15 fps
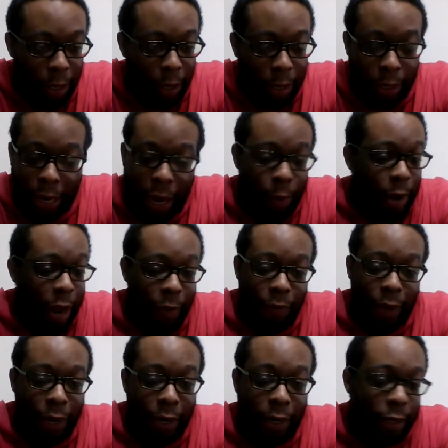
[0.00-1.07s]
now we have to
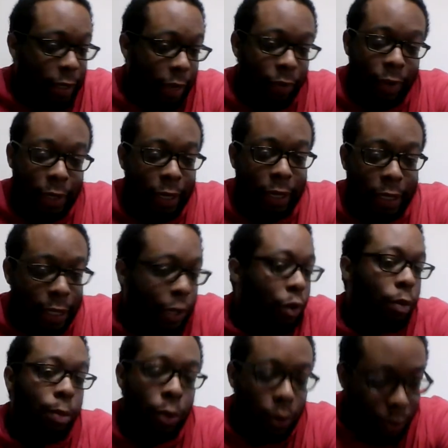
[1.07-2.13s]
hear the
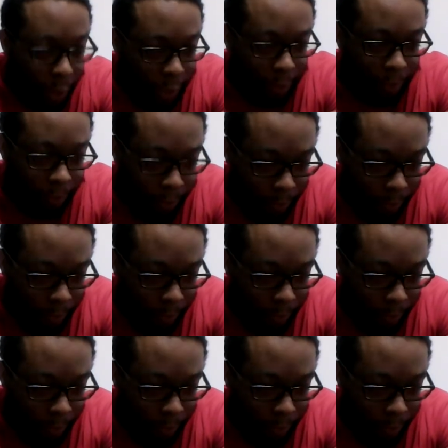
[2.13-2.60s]
17-0 bullcrap.